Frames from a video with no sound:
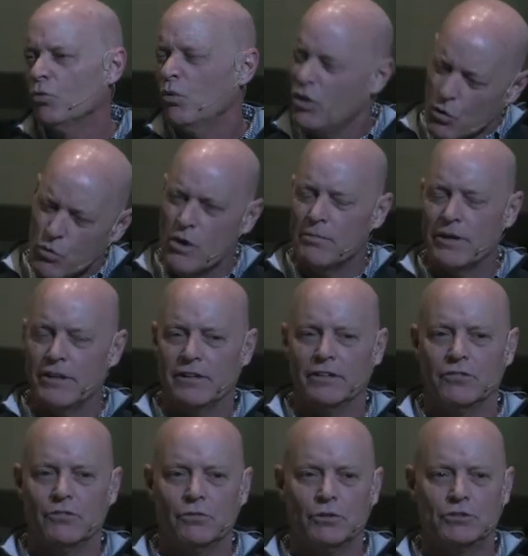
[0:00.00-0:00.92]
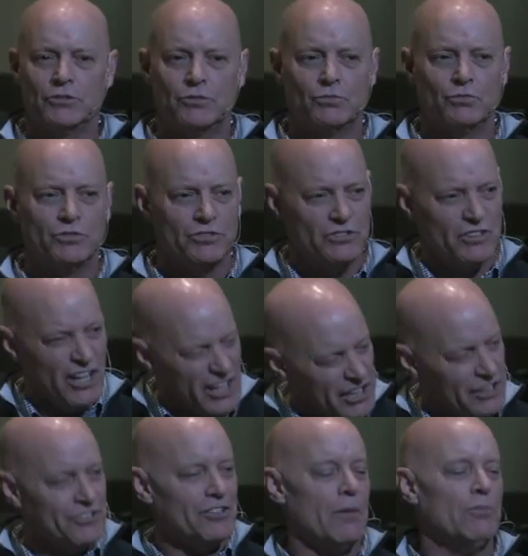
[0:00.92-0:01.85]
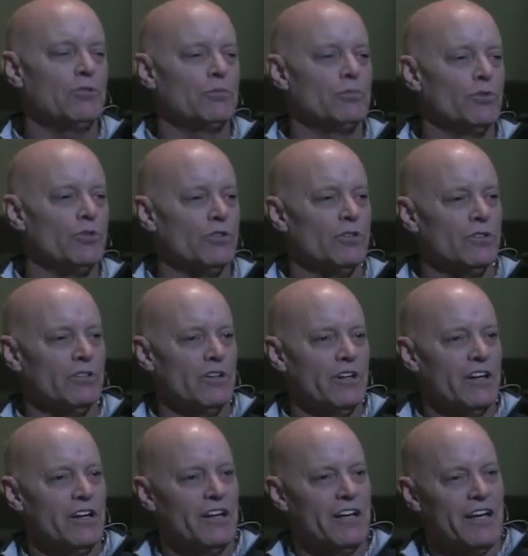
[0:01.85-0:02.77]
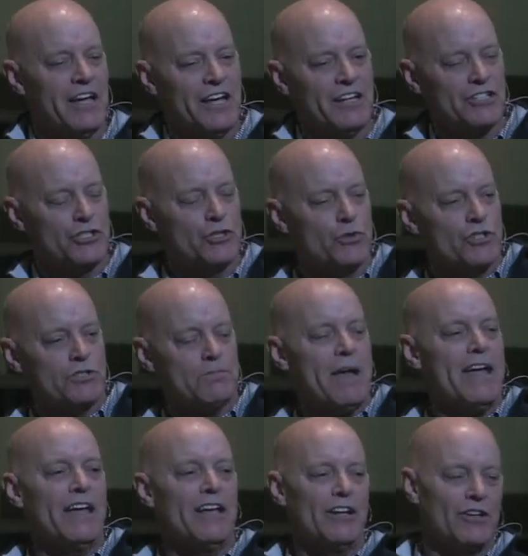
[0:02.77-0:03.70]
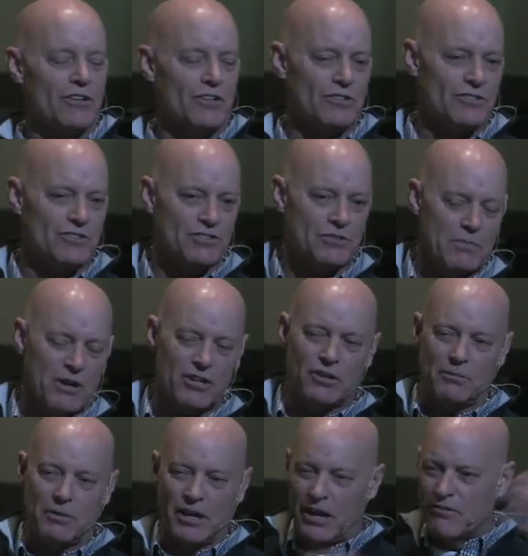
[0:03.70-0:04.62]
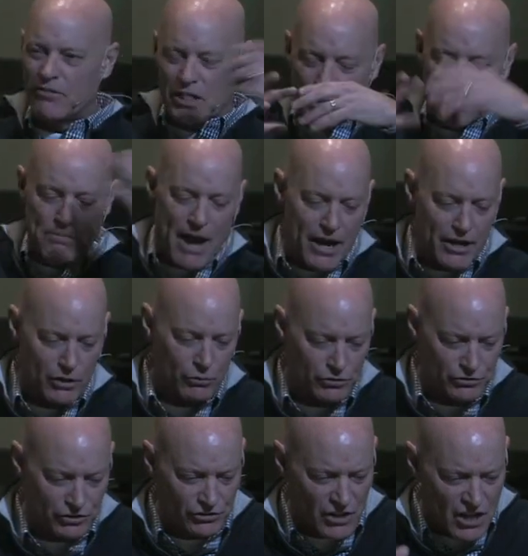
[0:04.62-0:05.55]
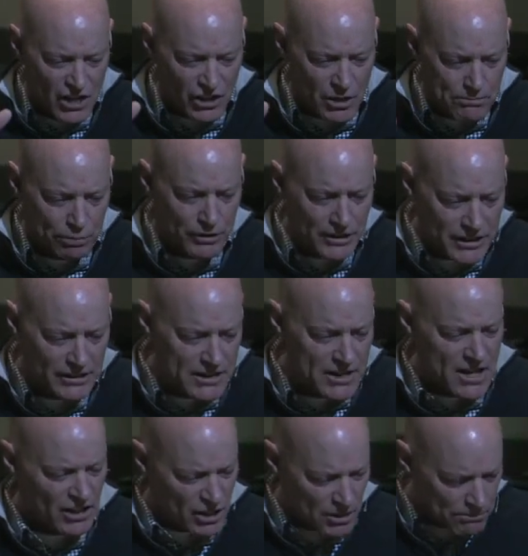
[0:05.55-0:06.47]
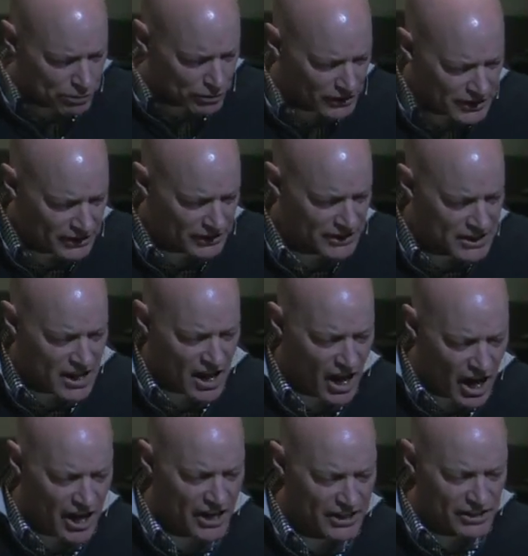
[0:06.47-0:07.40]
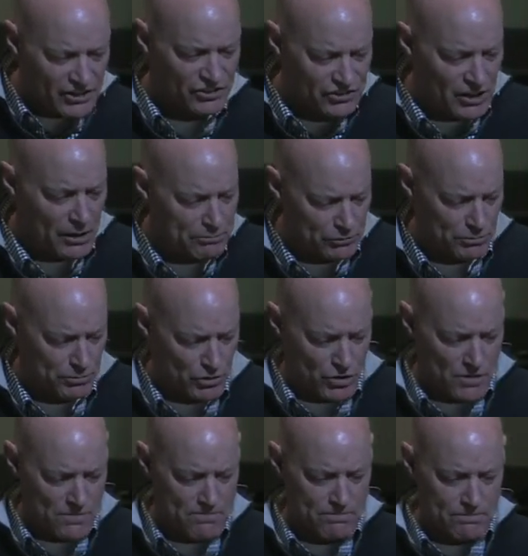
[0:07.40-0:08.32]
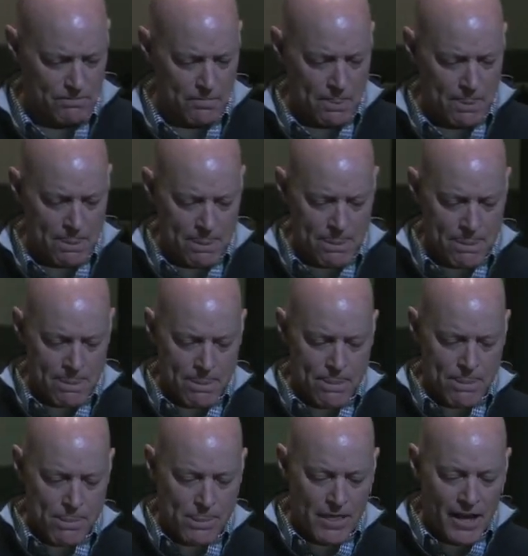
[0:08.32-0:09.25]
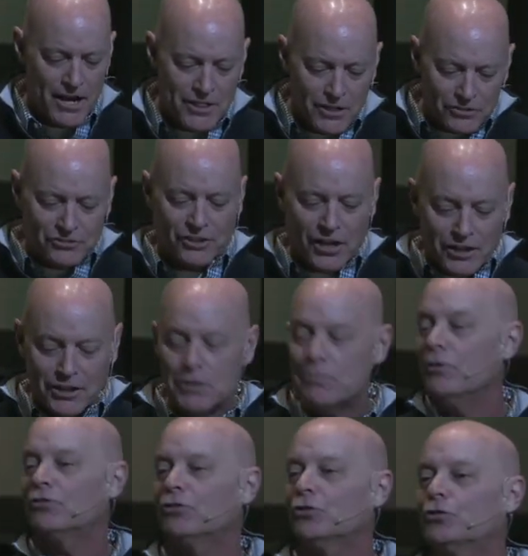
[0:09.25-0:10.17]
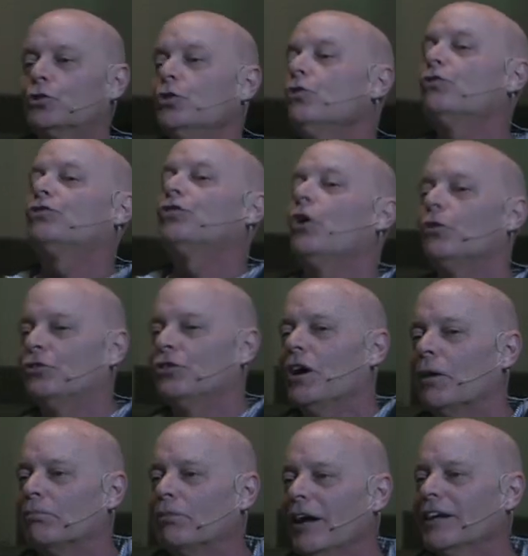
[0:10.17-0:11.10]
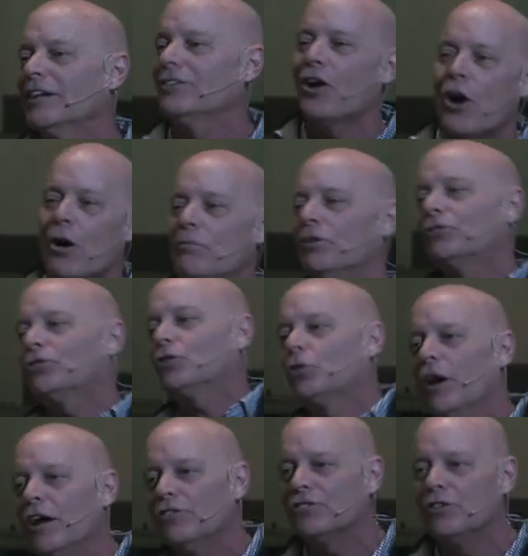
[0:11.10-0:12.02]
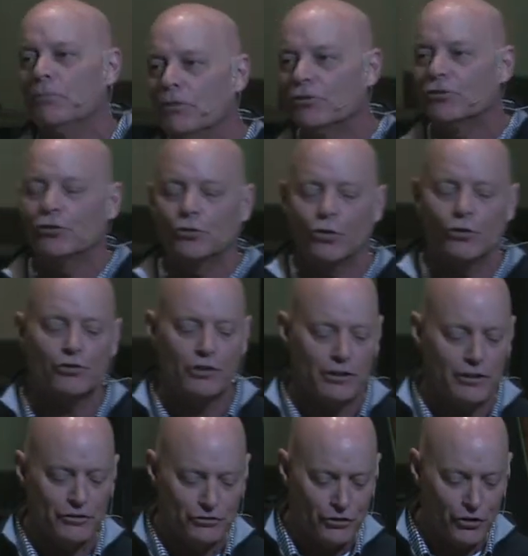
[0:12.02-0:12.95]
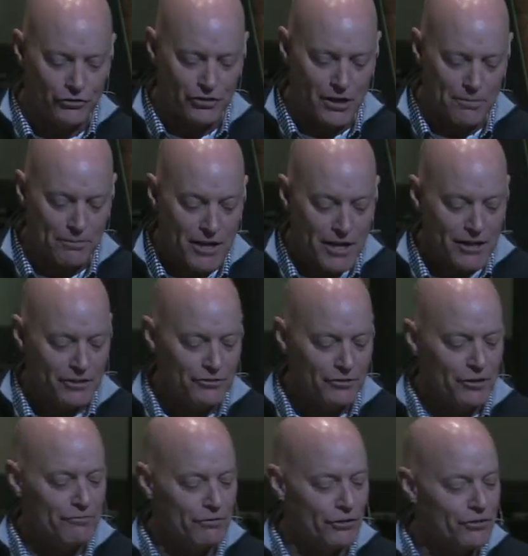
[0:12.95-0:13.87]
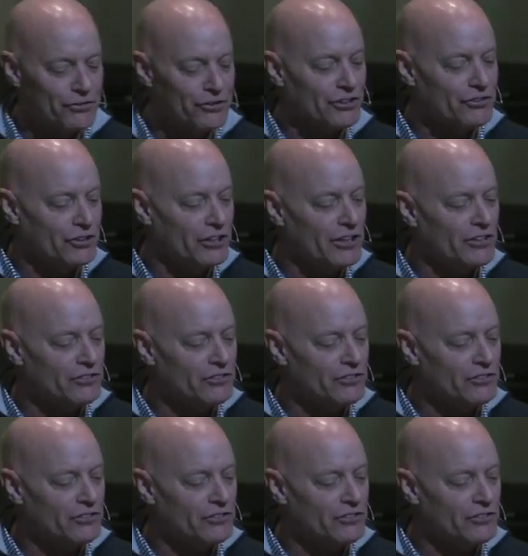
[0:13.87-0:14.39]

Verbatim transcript: with a woman, which was unacceptable. And a Jewish man, Samaritan. I mean, everything about it was just completely, completely unacceptable. And then suddenly Mr. Truth shows up, like he's all Mr. Grace, and then Mr. Truth suddenly shows up. And in verse 16